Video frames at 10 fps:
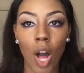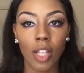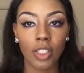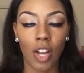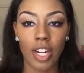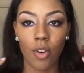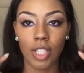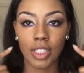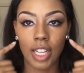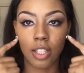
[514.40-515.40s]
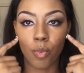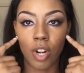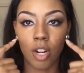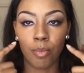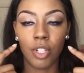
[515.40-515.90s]
so I know exactly
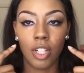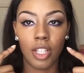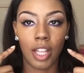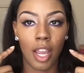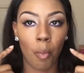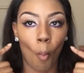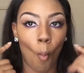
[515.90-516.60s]
where to put it, like.